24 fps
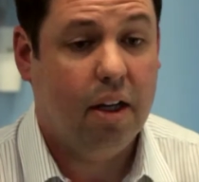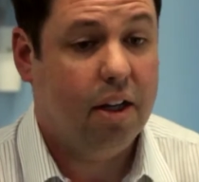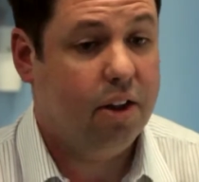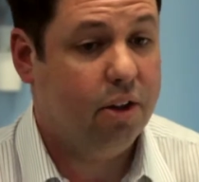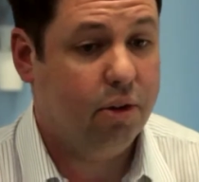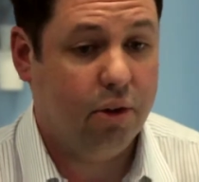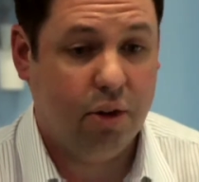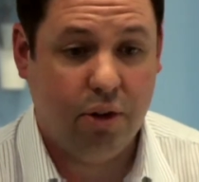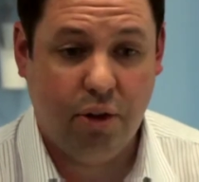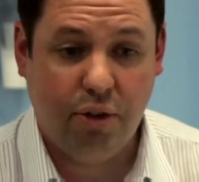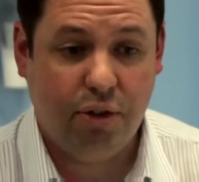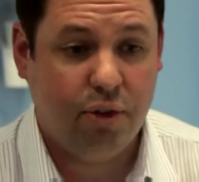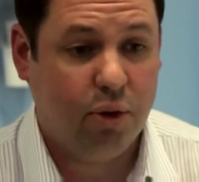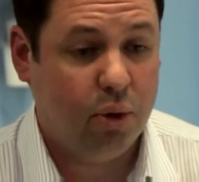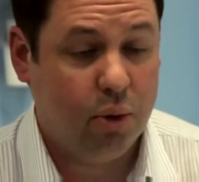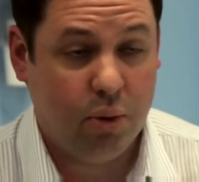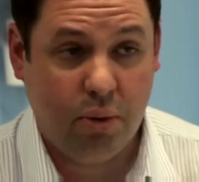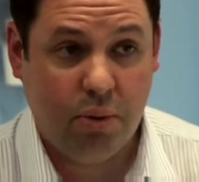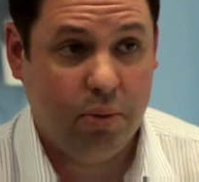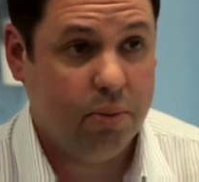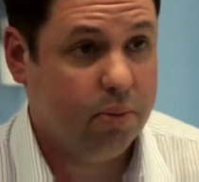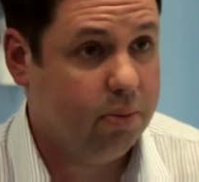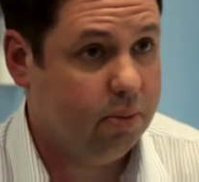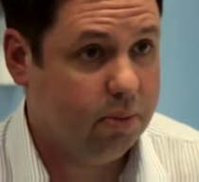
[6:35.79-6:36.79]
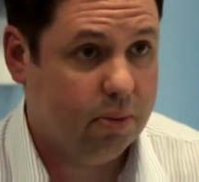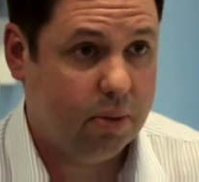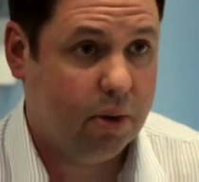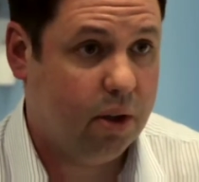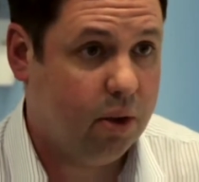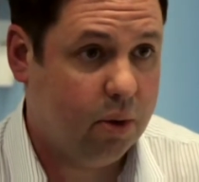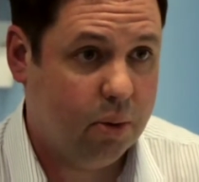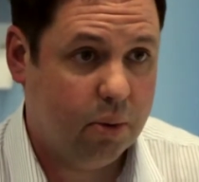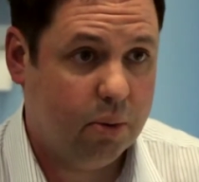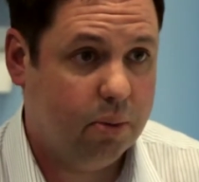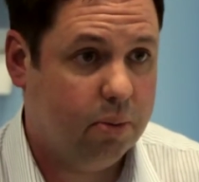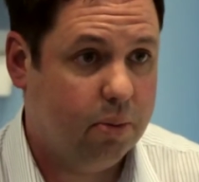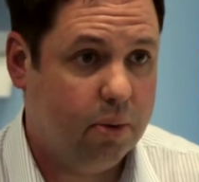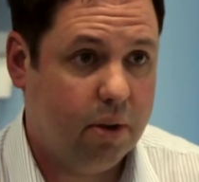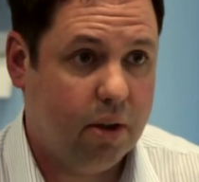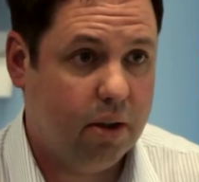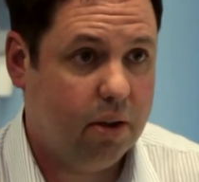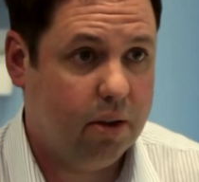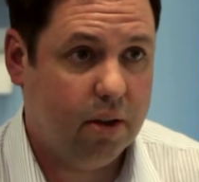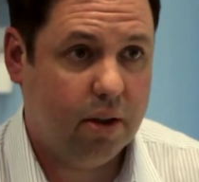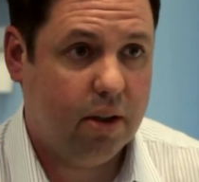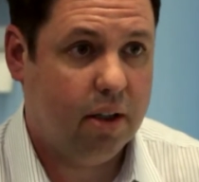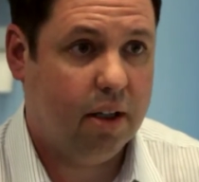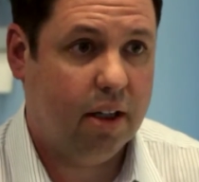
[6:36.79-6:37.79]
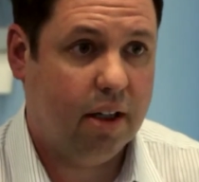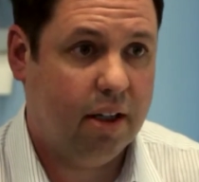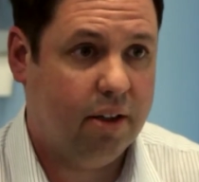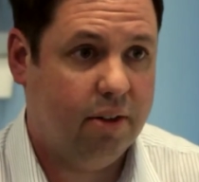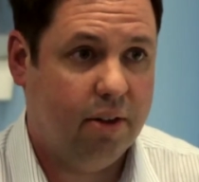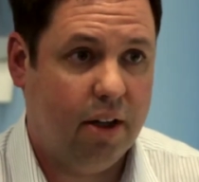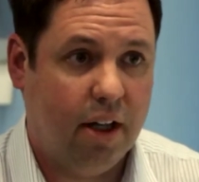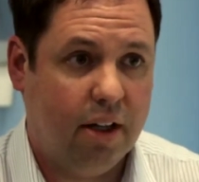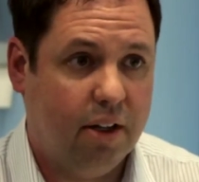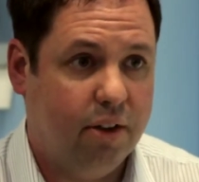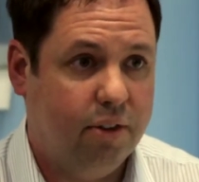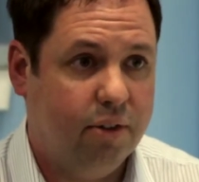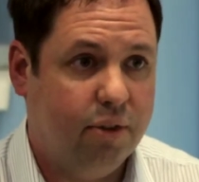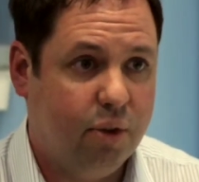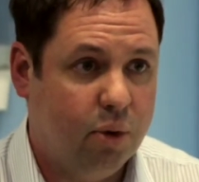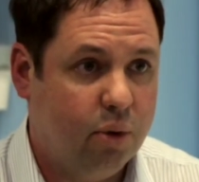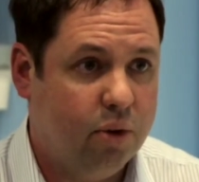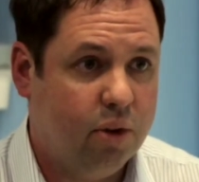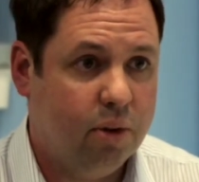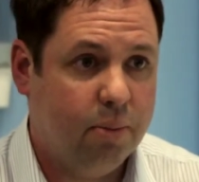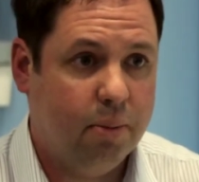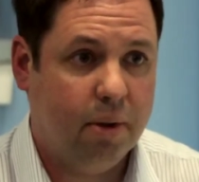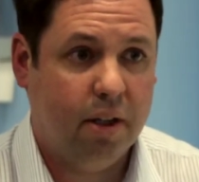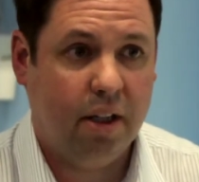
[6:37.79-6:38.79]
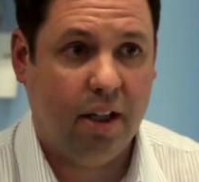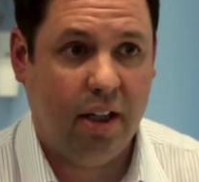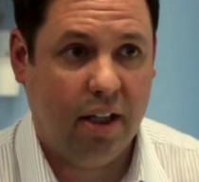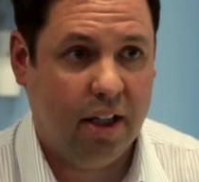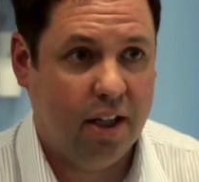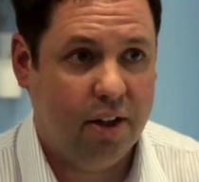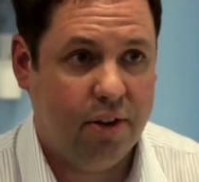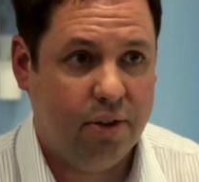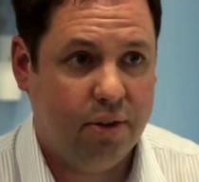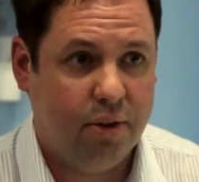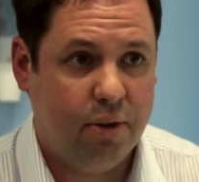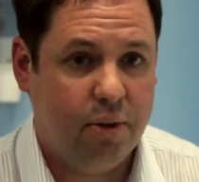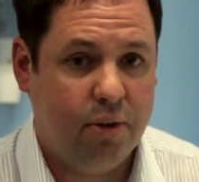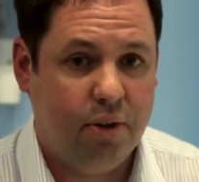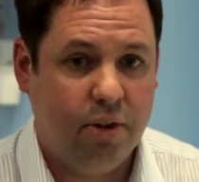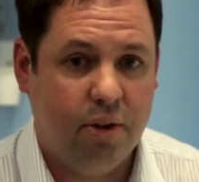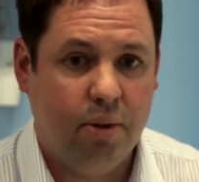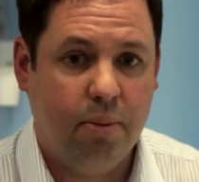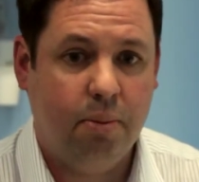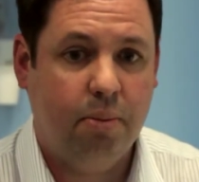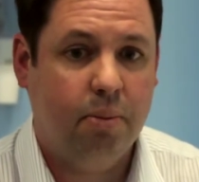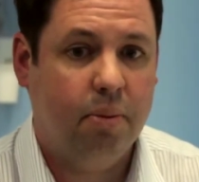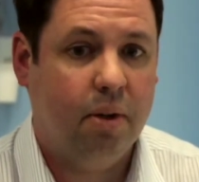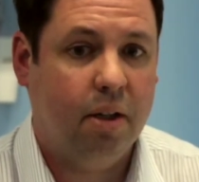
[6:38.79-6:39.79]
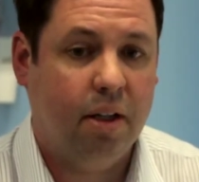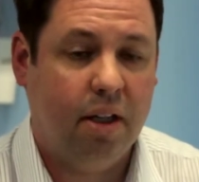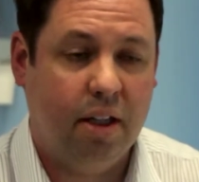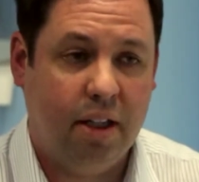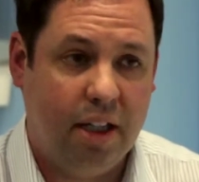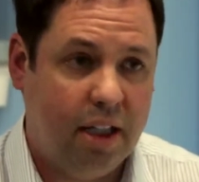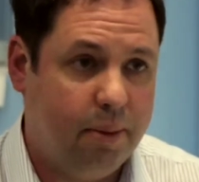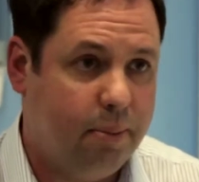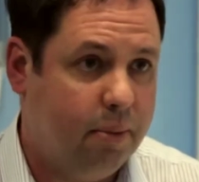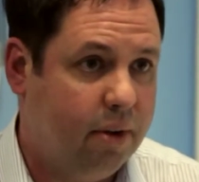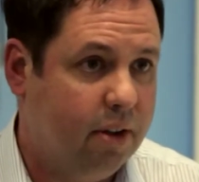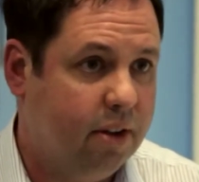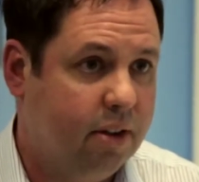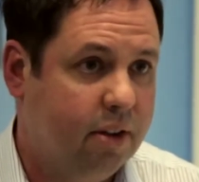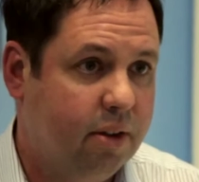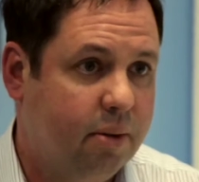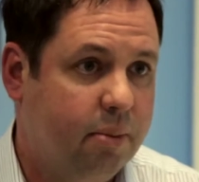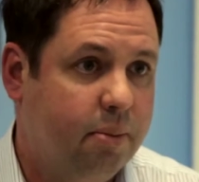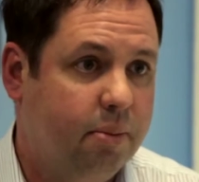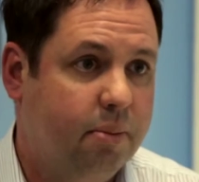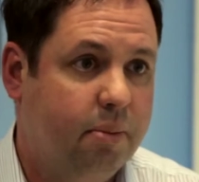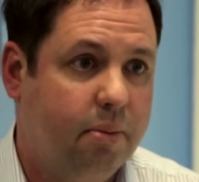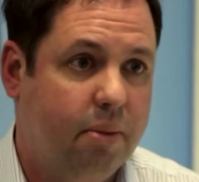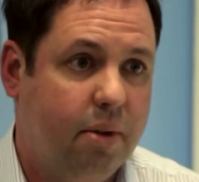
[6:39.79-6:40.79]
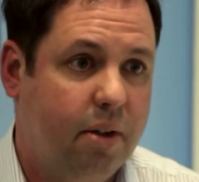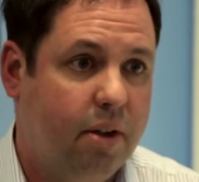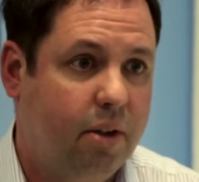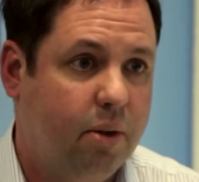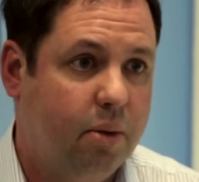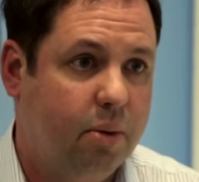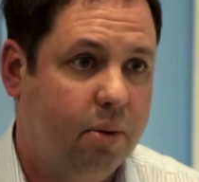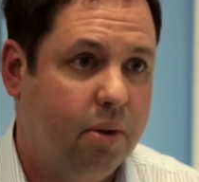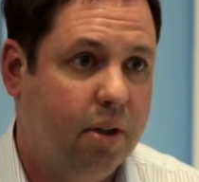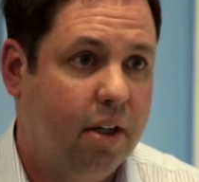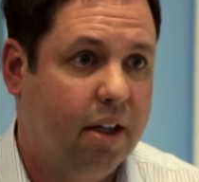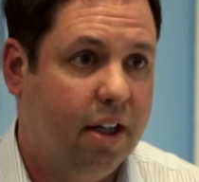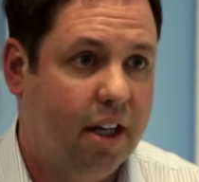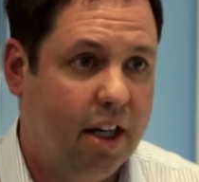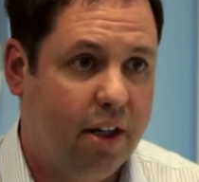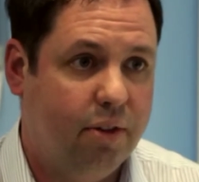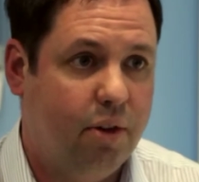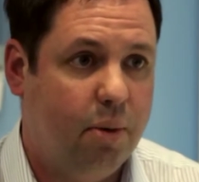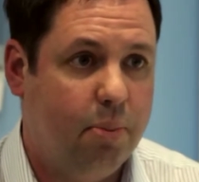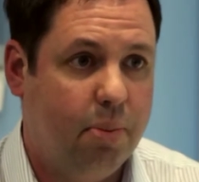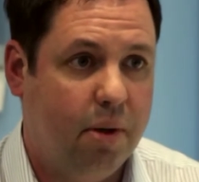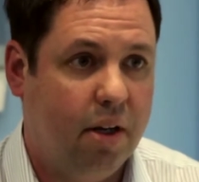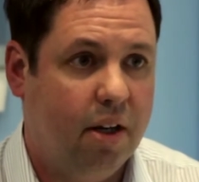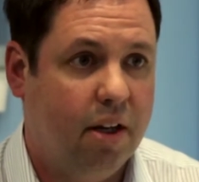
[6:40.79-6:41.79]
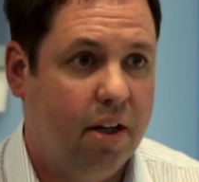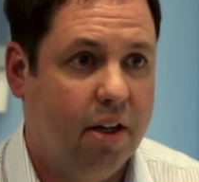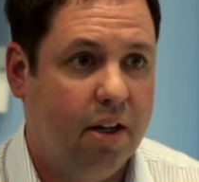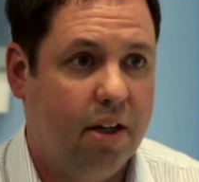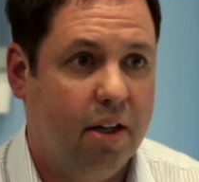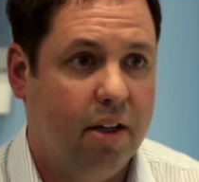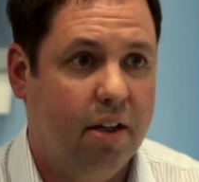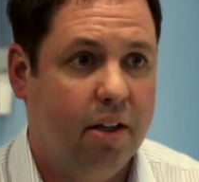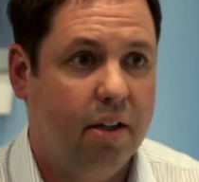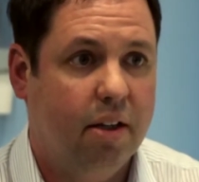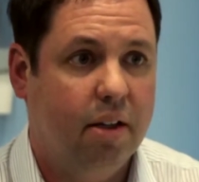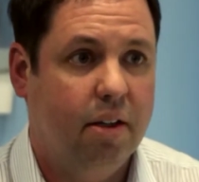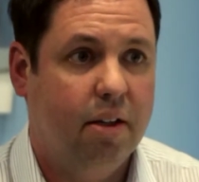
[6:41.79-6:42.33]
They're on the phone. You know, I can phone them, I can get through to them, I can email them, you know, and I get a reply.